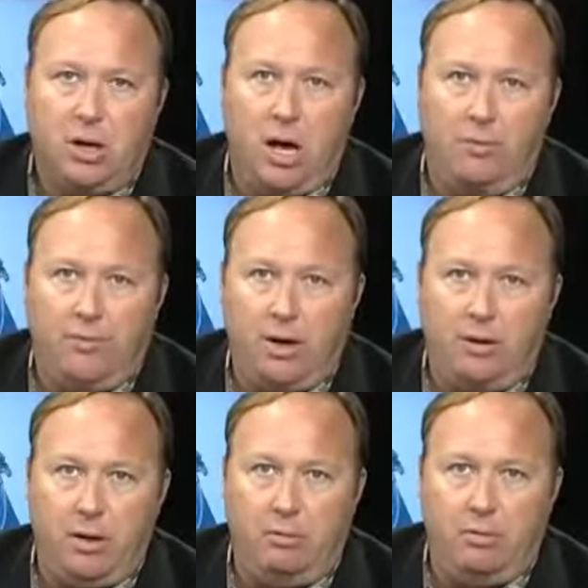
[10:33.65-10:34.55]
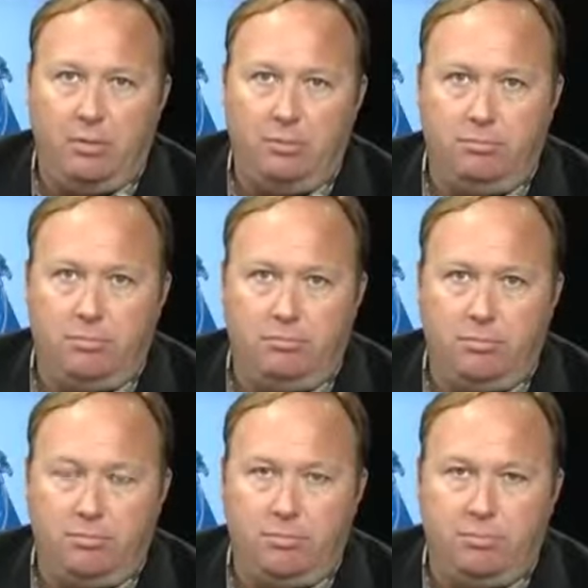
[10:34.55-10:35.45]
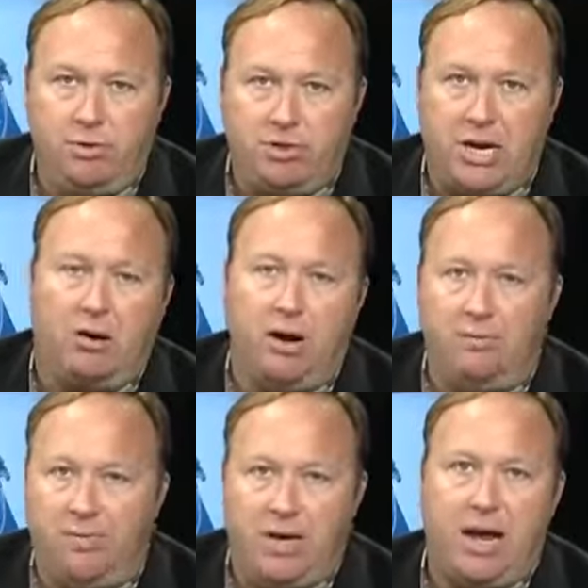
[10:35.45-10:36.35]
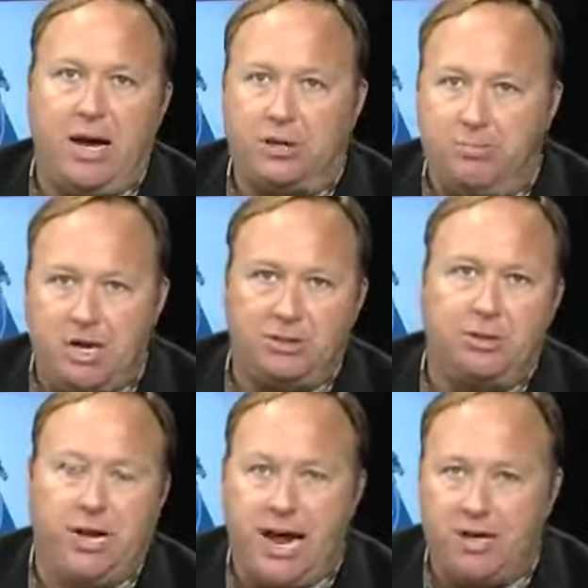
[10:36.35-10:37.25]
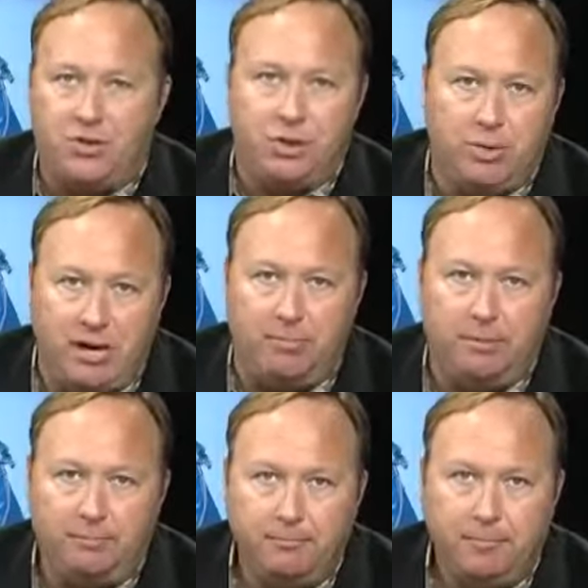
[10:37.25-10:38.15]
of sarin, VX, mustard gas, you name it.